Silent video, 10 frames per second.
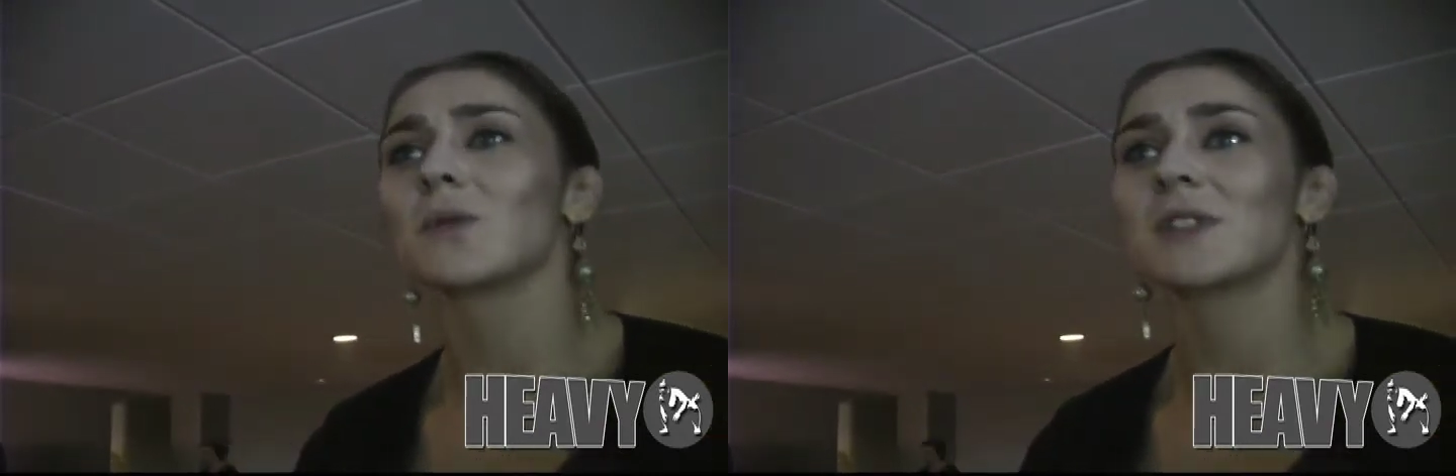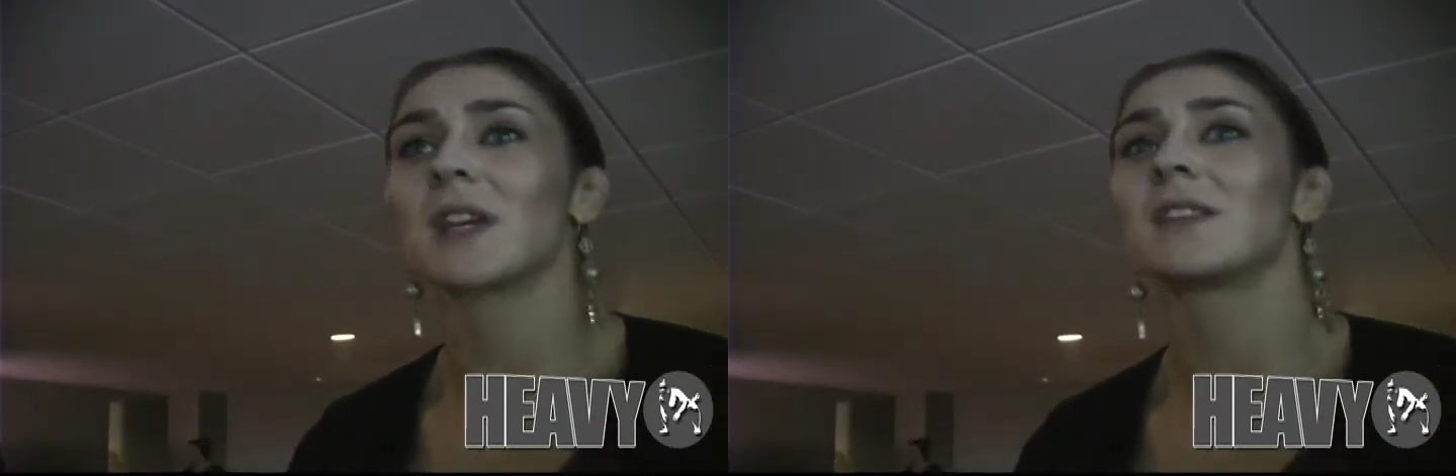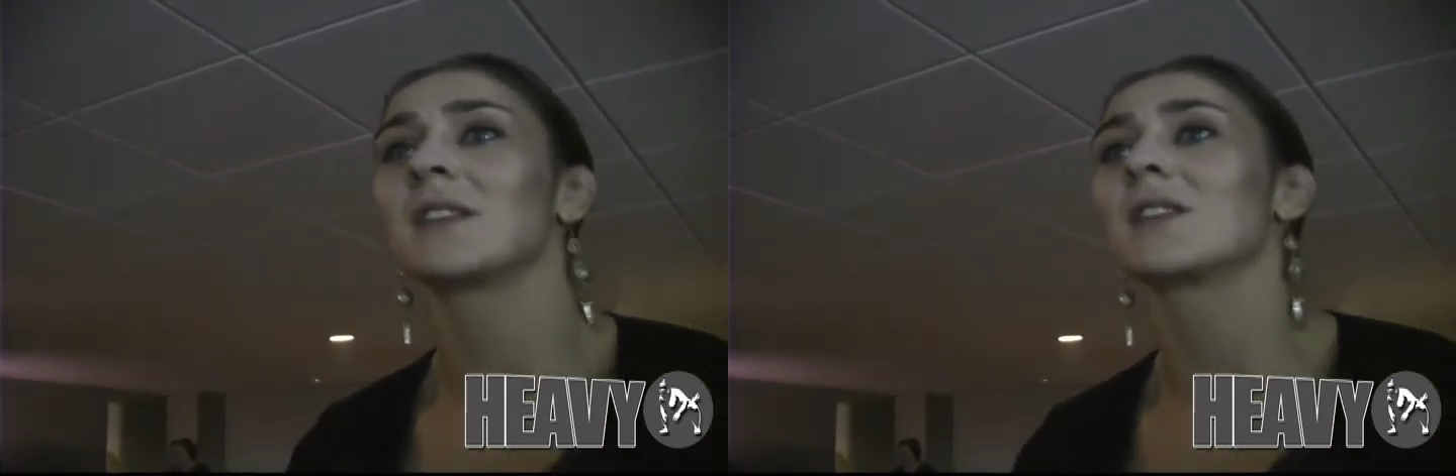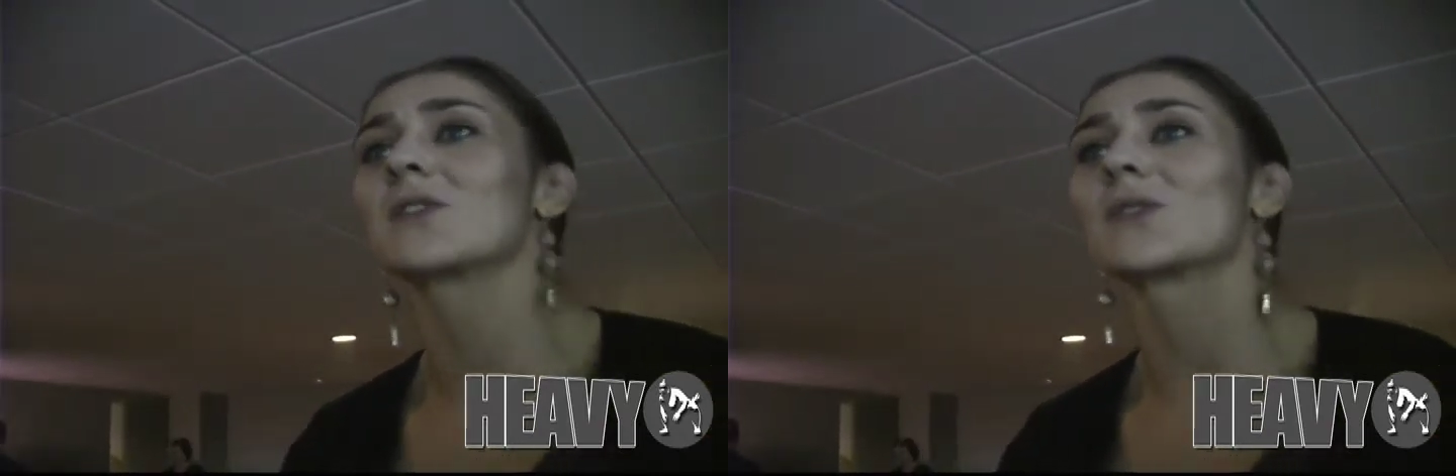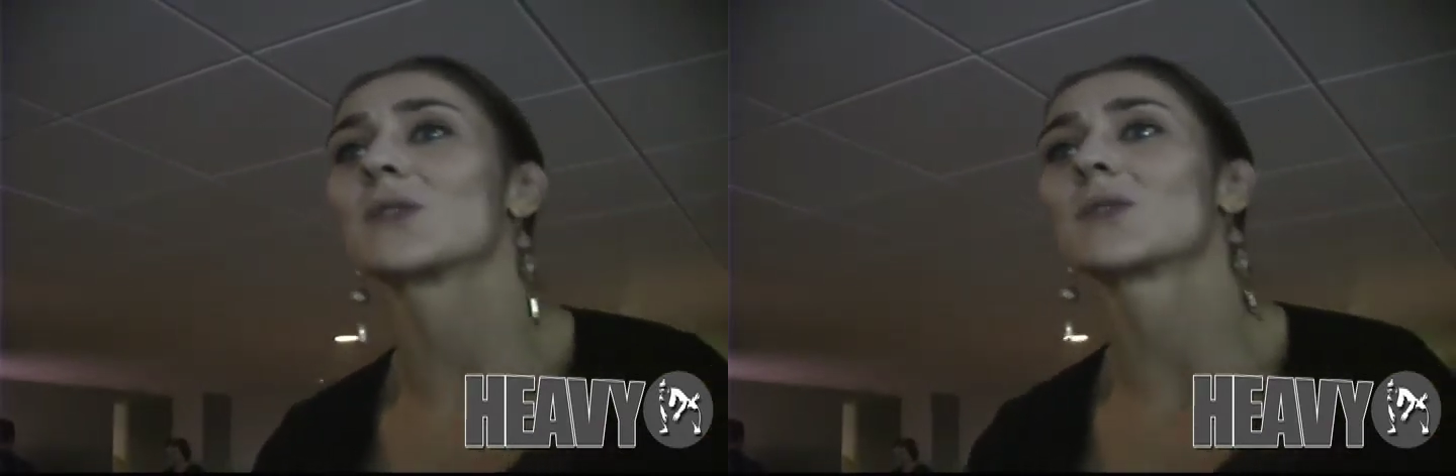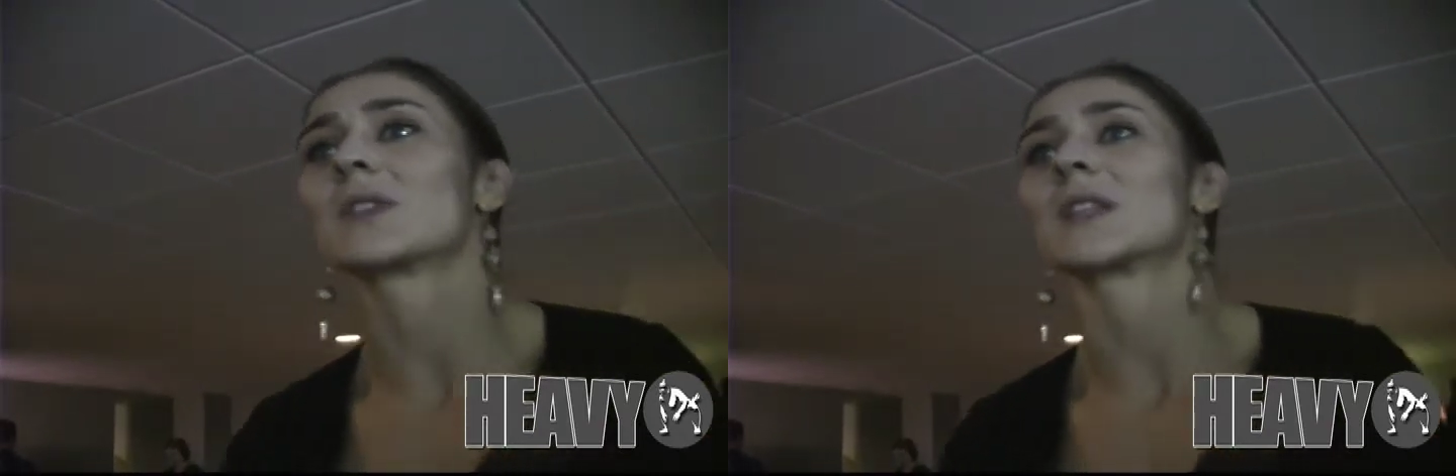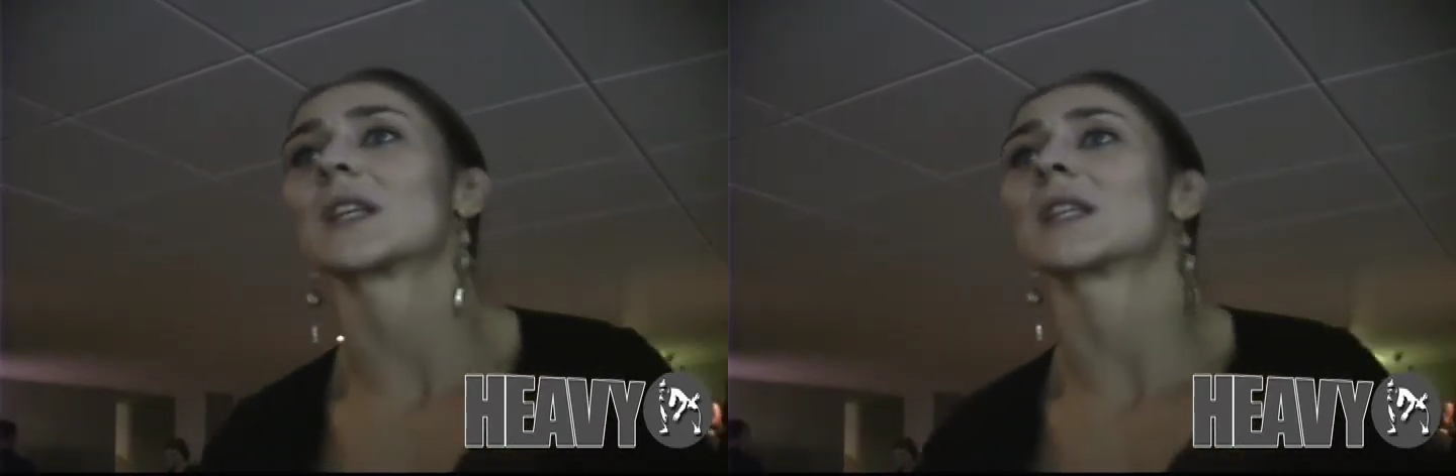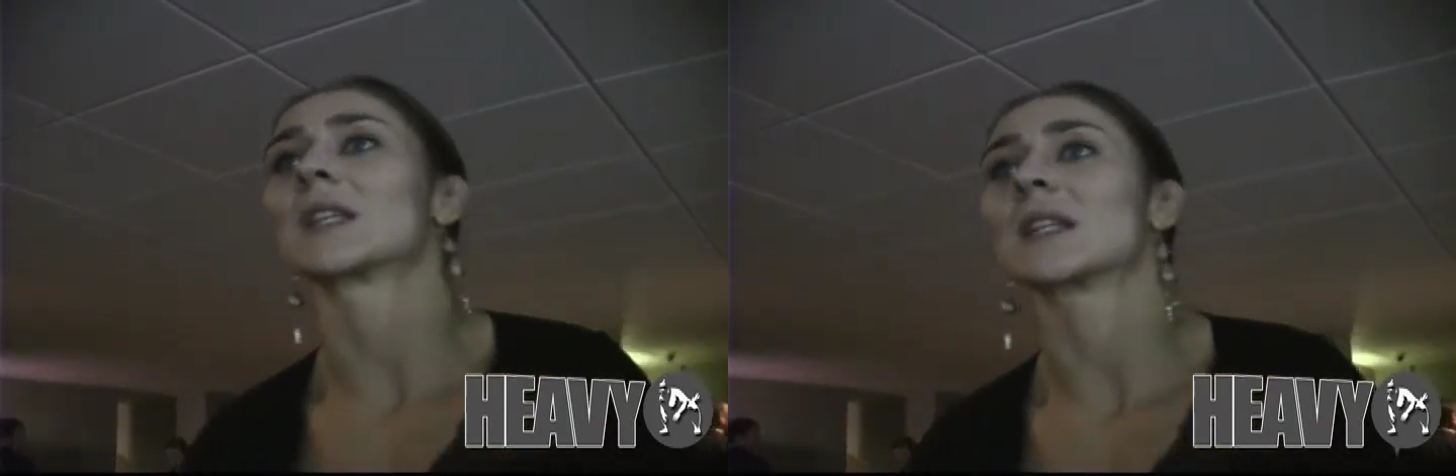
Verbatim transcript: I was 18 years old, and then